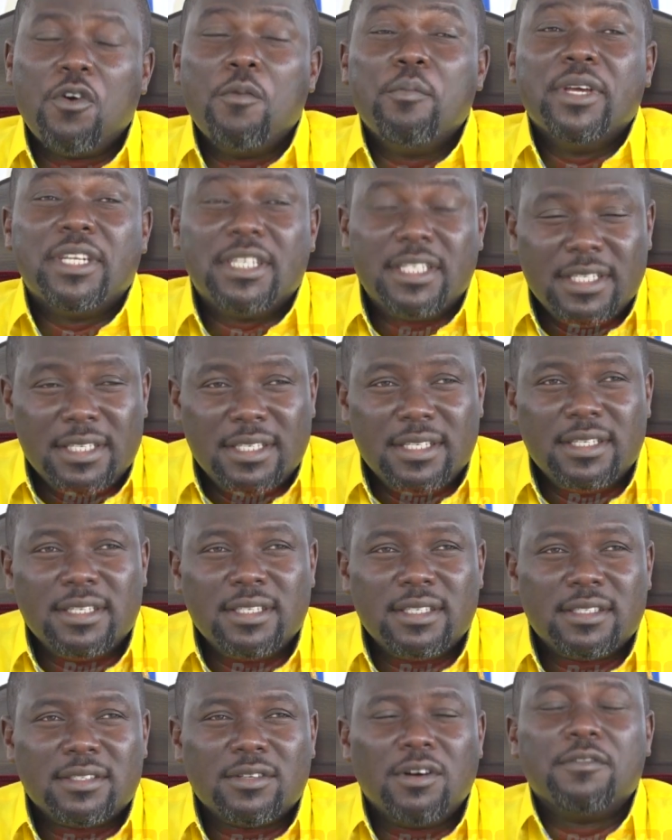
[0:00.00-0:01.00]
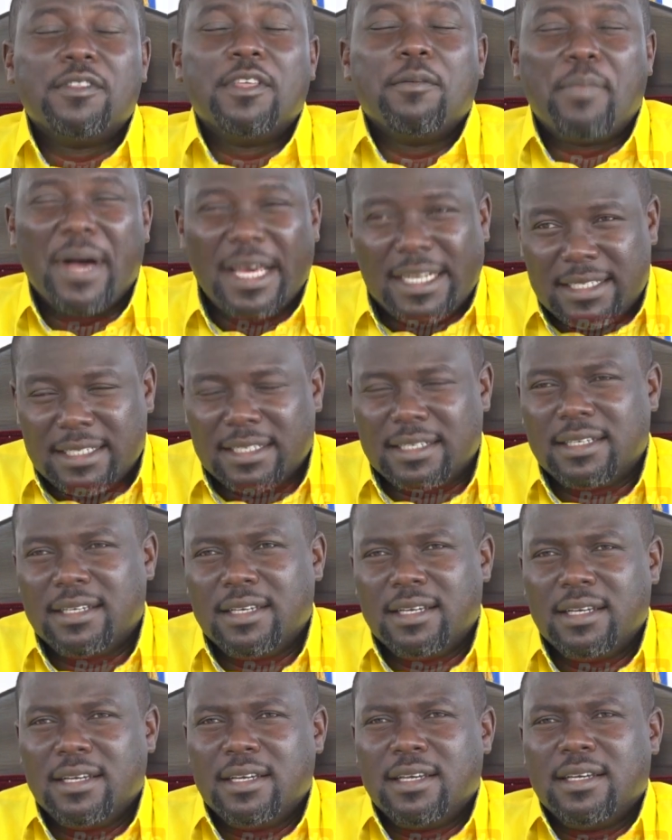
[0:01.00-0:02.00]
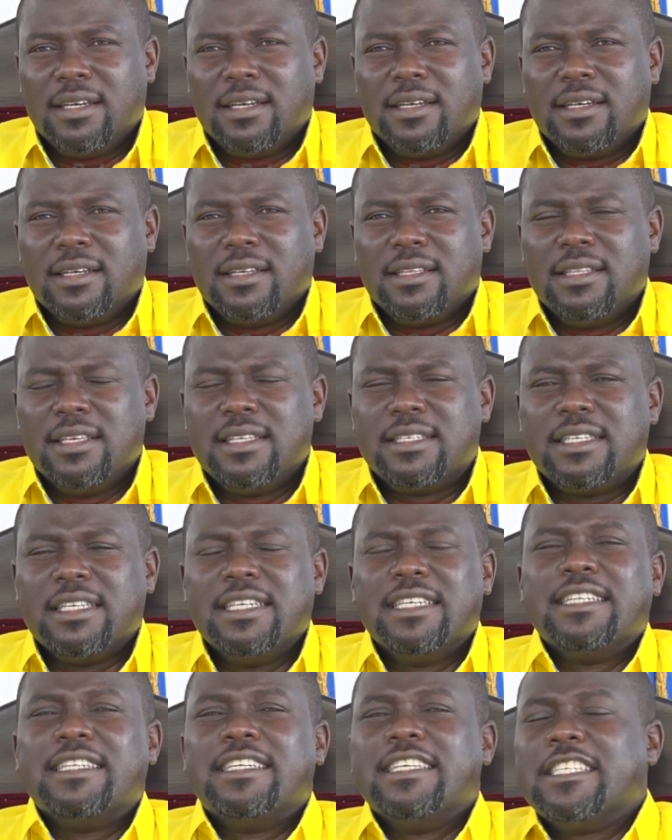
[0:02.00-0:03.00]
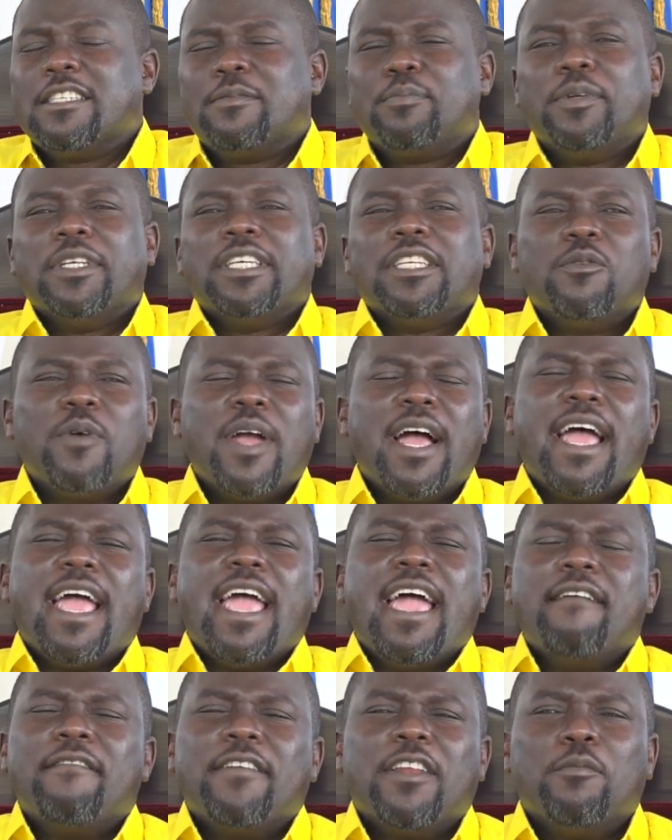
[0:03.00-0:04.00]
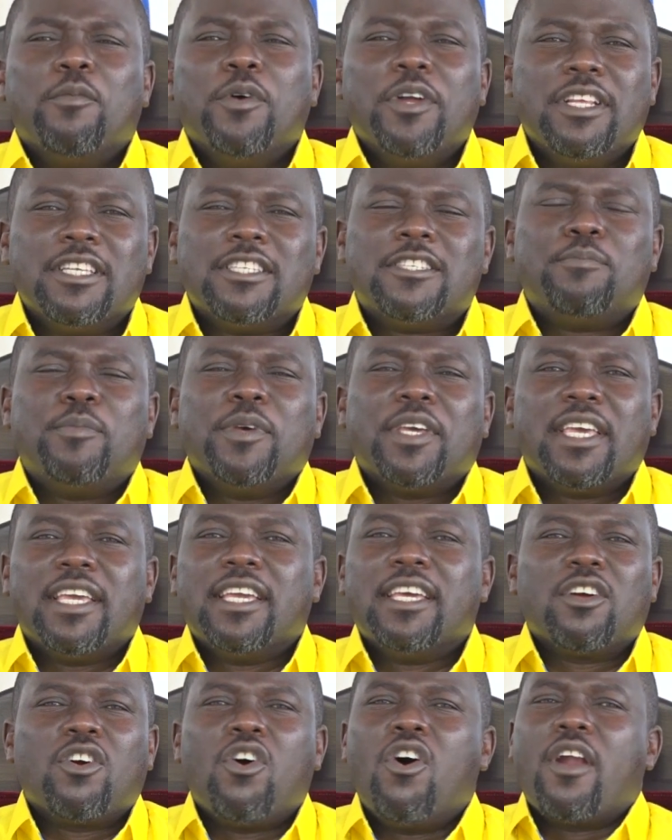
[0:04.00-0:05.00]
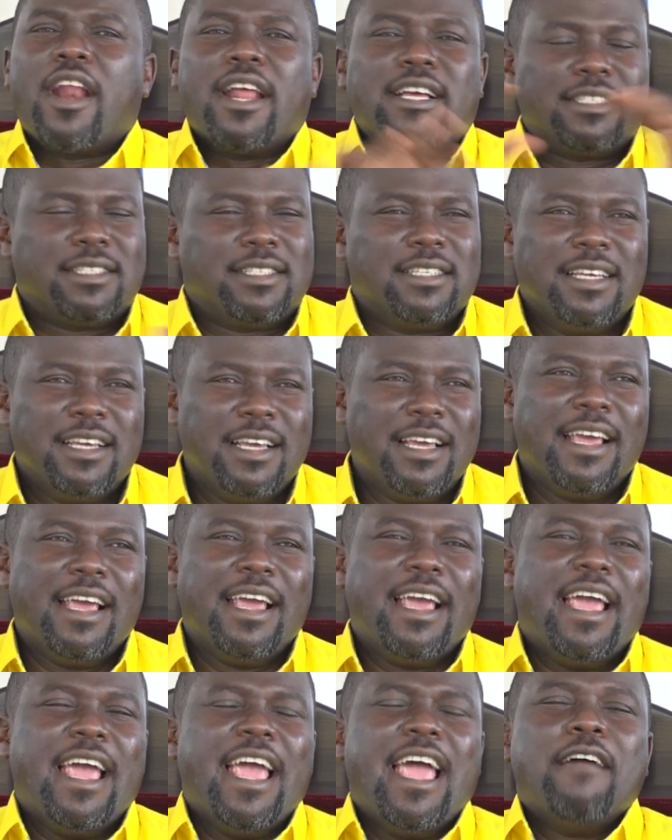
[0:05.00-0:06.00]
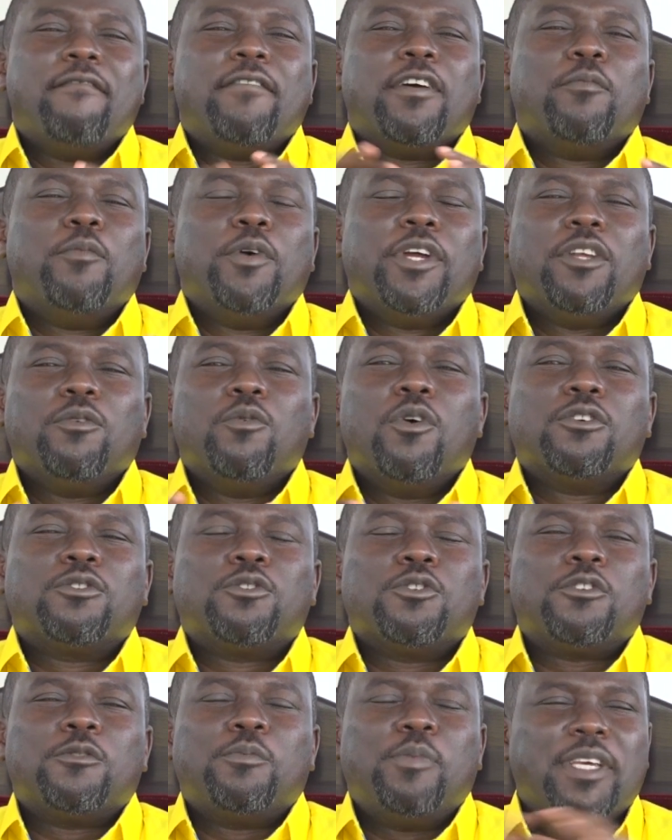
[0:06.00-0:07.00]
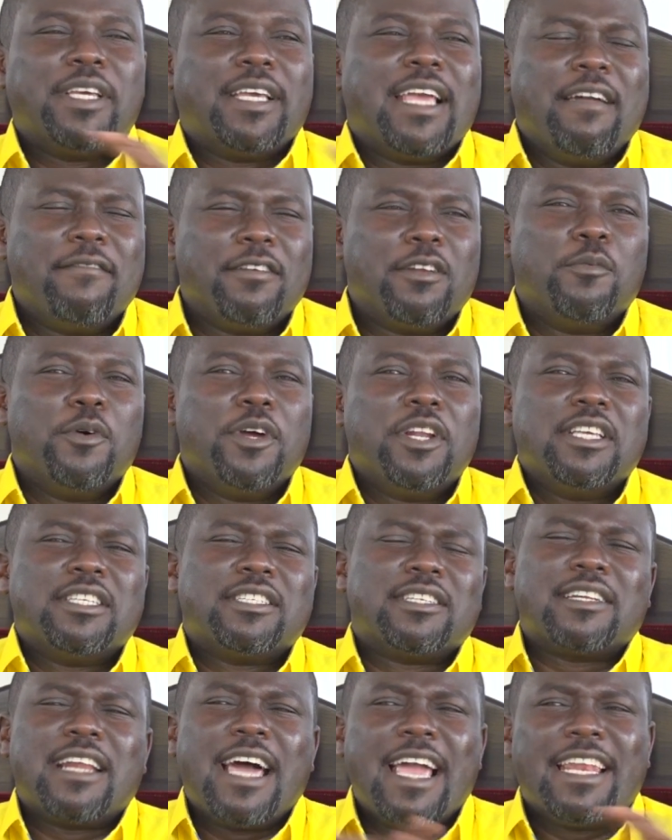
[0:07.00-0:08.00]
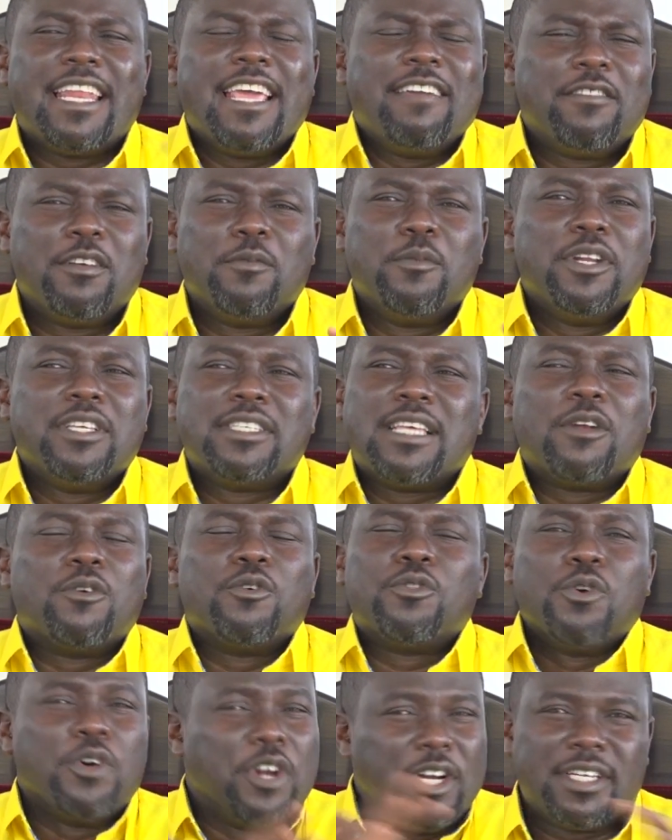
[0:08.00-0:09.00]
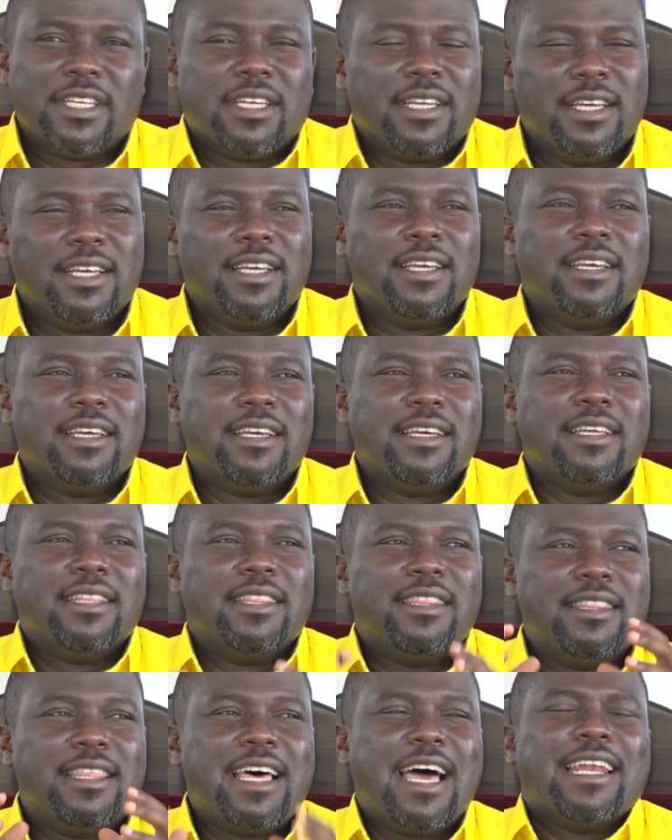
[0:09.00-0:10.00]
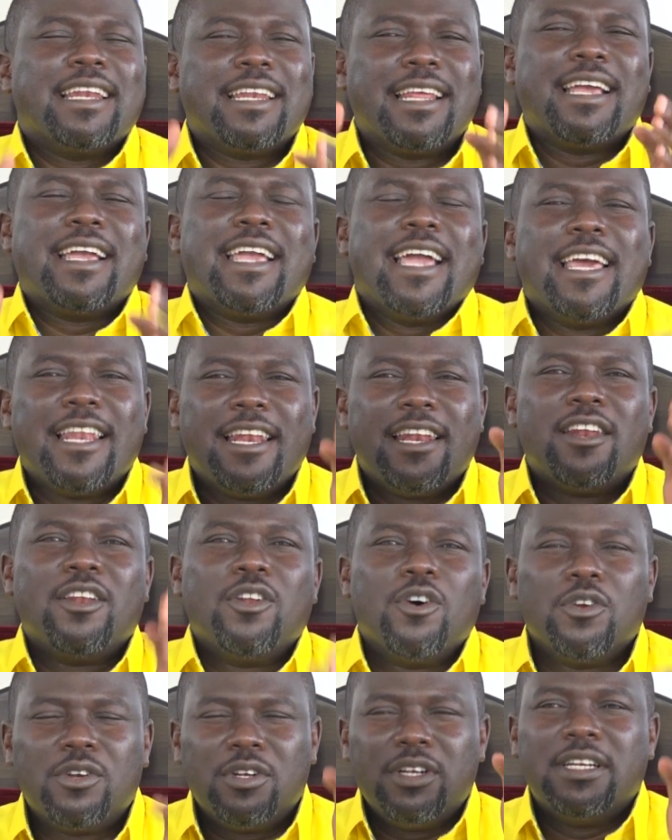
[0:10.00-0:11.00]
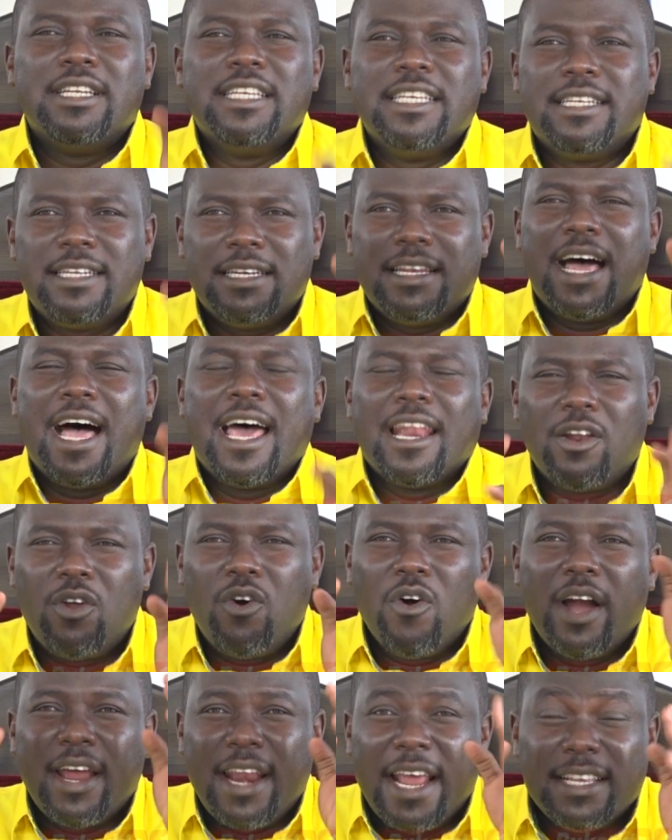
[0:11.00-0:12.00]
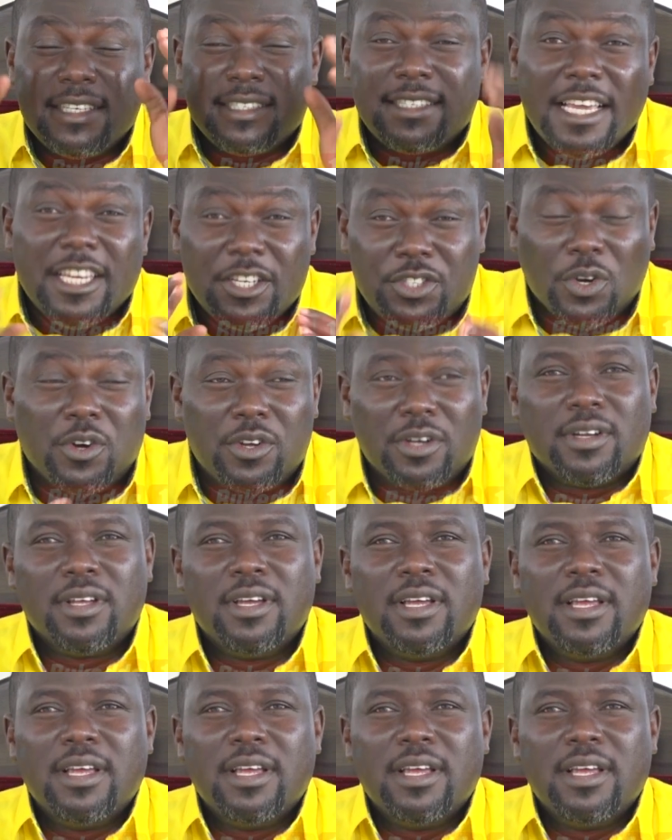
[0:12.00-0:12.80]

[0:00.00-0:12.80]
committees of the party. This indiscipline where everybody is speaking in chorus, everybody wants to speak, everybody is right, everybody is an authority, that cannot lead an organization.